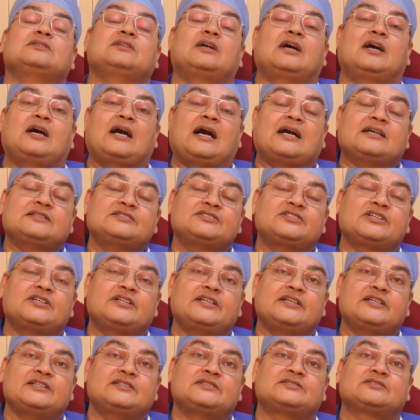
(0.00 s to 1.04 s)
the answer
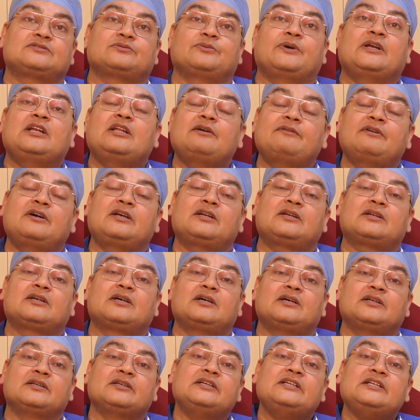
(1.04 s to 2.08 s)
is whenever
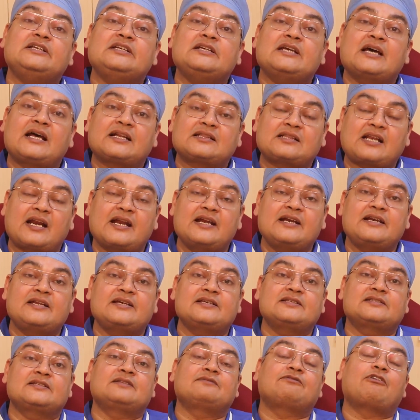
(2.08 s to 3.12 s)
knee
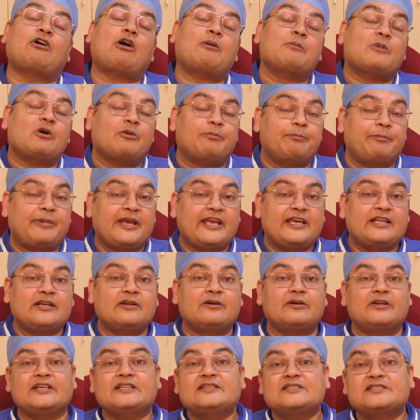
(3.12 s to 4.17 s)
arthritis in form of pain
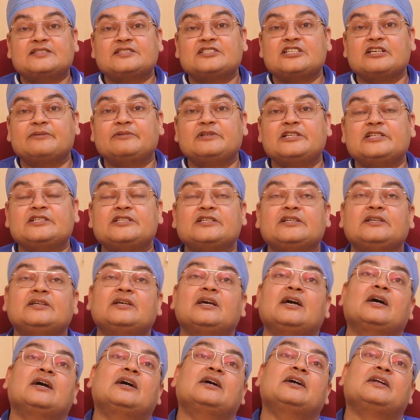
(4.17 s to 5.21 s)
or instability
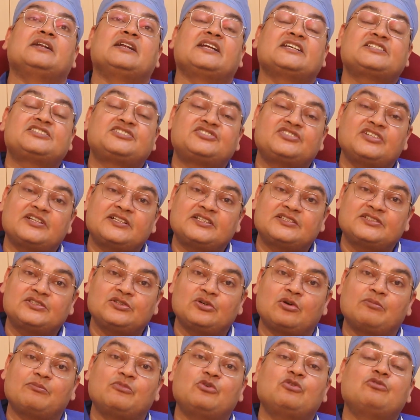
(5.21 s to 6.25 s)
restricts
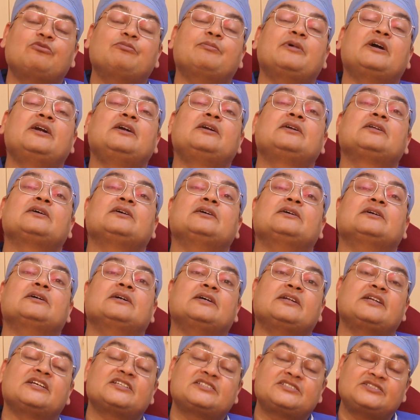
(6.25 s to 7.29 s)
your movement,
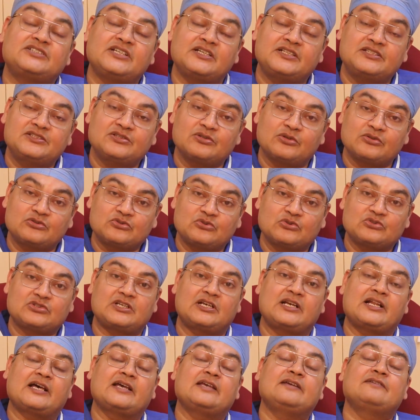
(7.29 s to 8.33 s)
restricts your
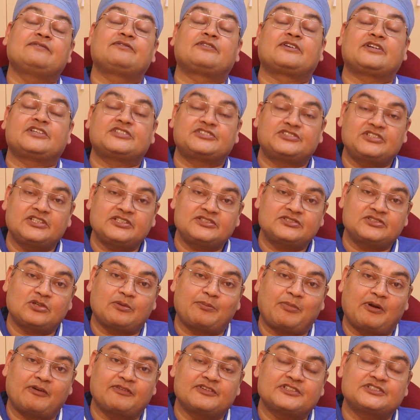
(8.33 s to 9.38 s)
social life, restricts your
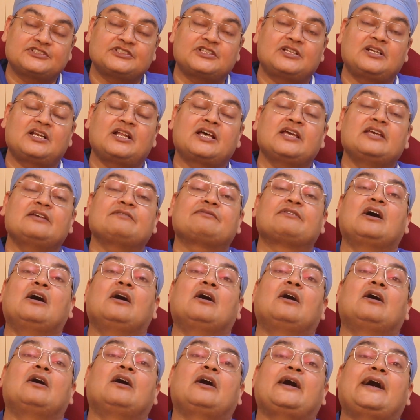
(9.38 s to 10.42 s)
professional life,
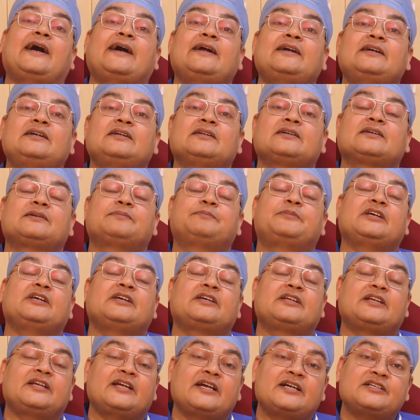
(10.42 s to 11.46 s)
and
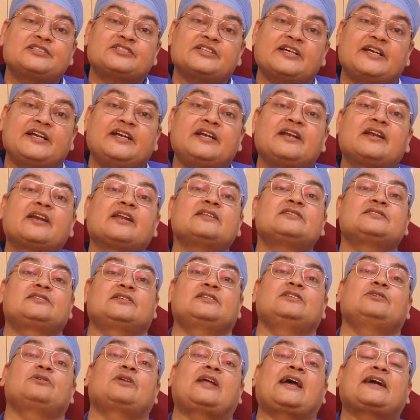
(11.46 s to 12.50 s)
creates a hindrance
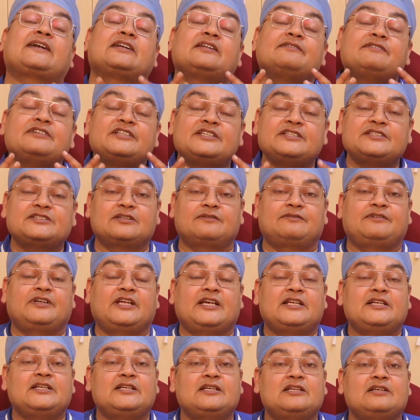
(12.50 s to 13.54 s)
in your activities of
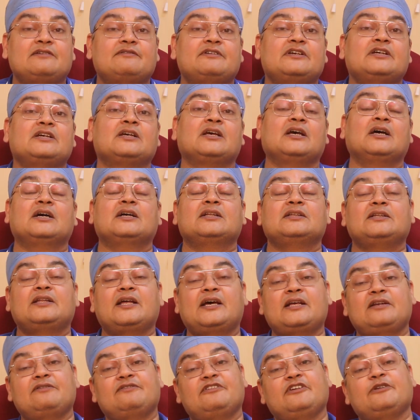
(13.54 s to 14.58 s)
daily living,
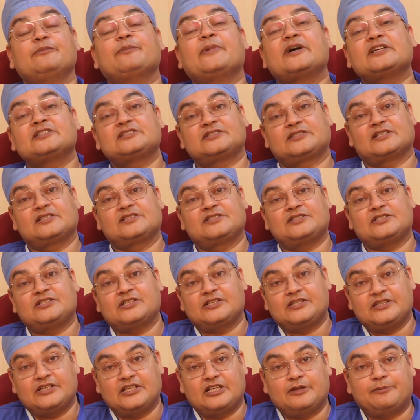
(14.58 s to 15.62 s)
then we must
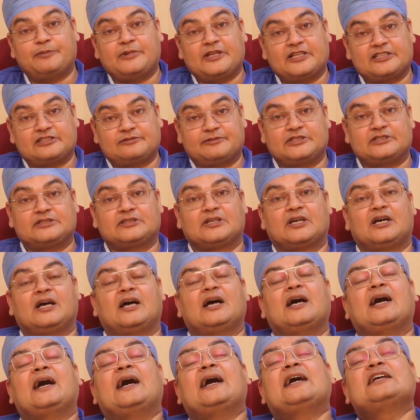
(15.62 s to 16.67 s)
consider knee replacement.
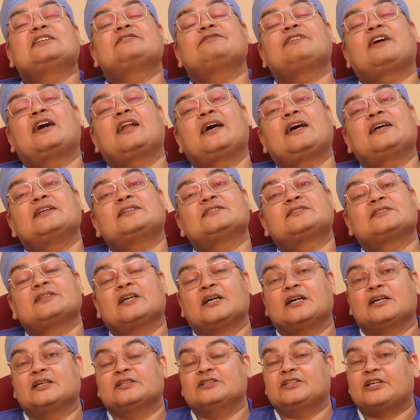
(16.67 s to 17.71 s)
As far as
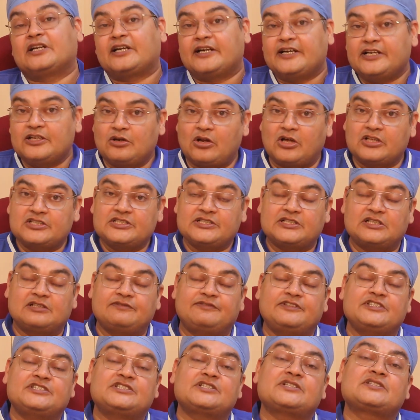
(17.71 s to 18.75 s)
the radiological
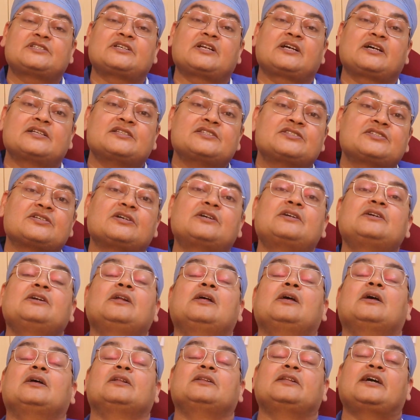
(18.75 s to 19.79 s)
features are concerned,
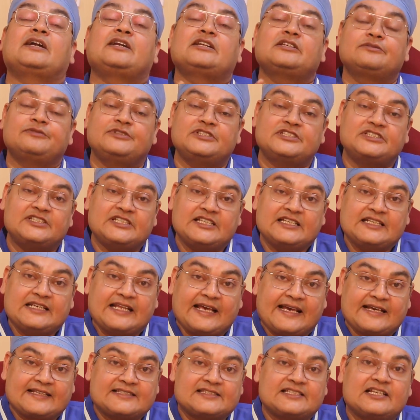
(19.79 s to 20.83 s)
that is, we see in
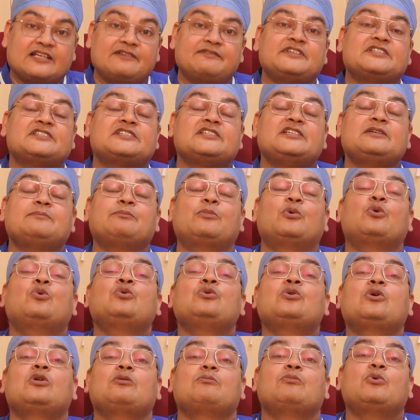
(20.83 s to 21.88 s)
X-ray, we see
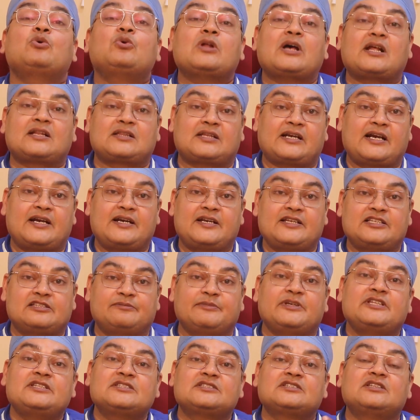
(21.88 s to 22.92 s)
bone on bone arthritis,
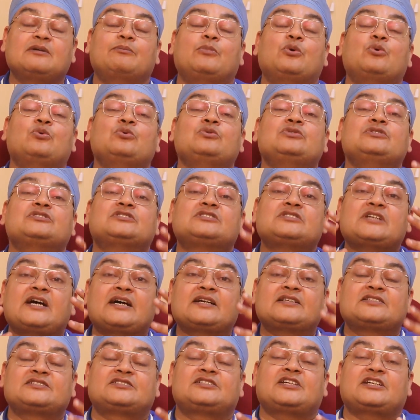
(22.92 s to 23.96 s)
means the bone
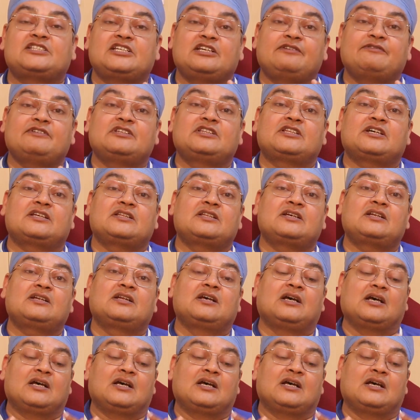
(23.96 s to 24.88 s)
starts touching with other.